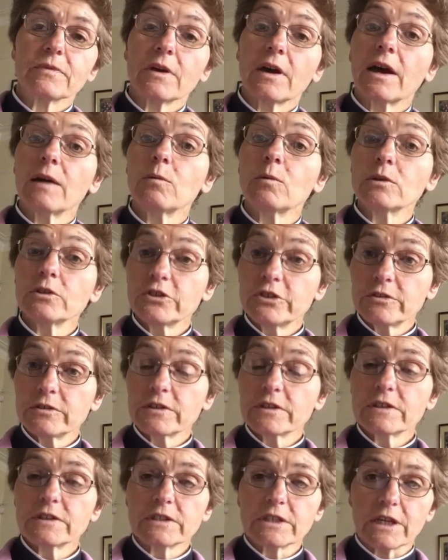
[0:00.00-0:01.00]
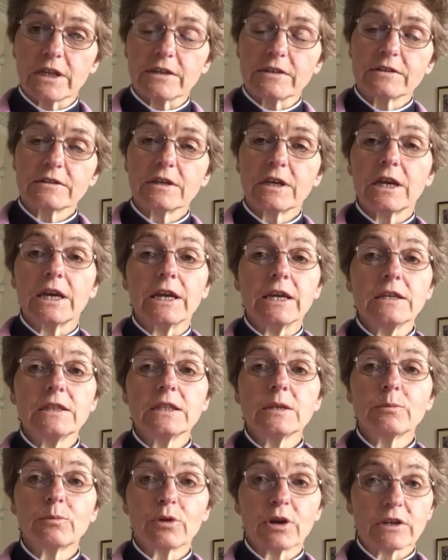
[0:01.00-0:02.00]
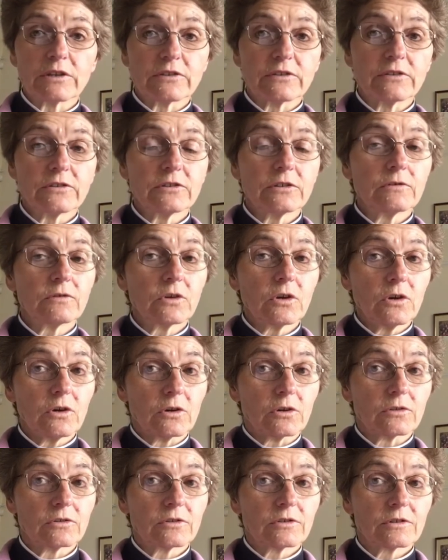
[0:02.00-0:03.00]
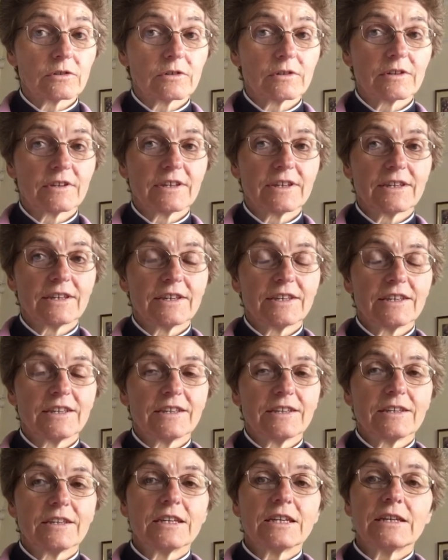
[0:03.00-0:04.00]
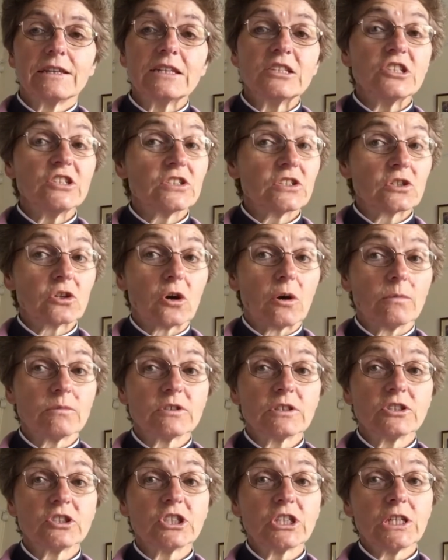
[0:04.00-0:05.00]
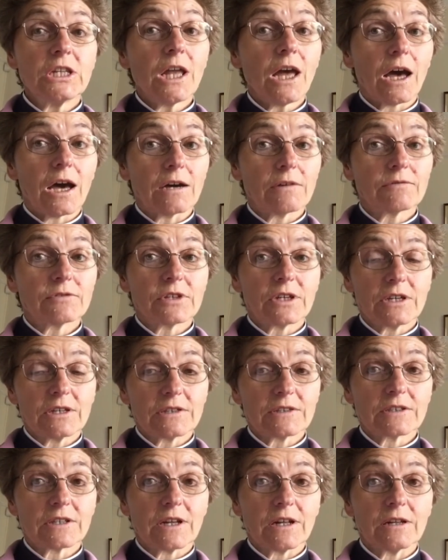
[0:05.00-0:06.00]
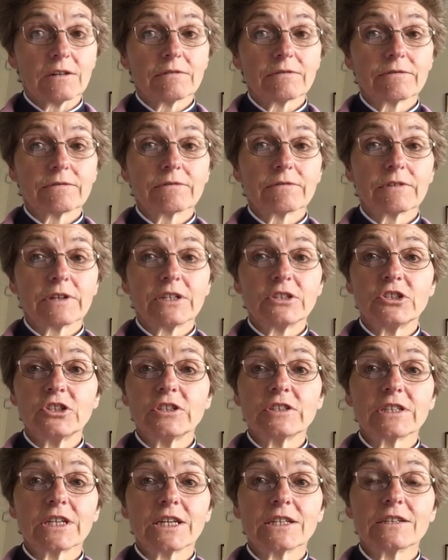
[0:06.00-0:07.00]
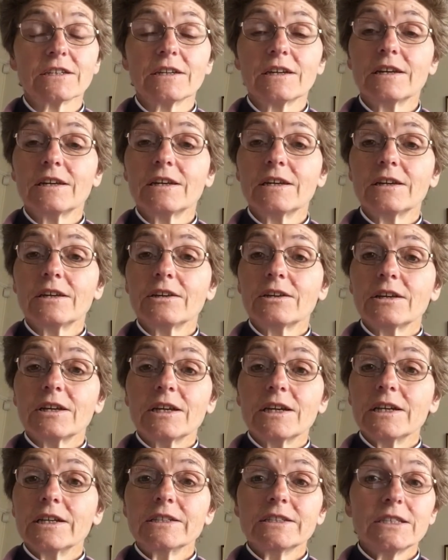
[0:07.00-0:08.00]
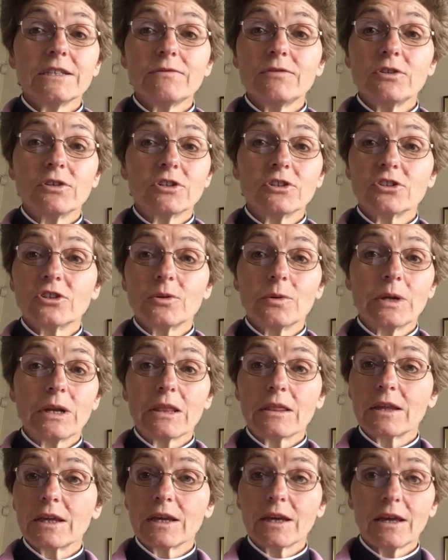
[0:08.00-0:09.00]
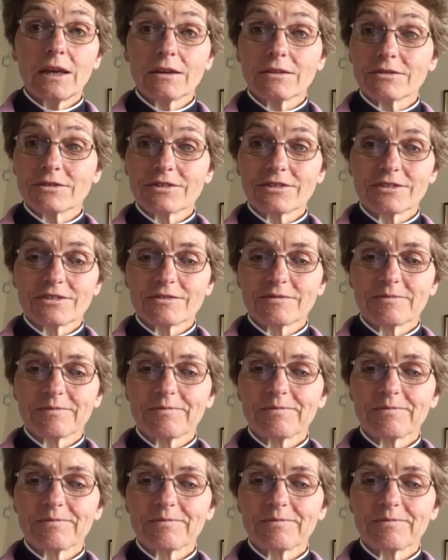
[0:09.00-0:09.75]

"I want you to sit in the presence of God." And then she stopped and she laughed at herself and she said, "As if you could do anything else."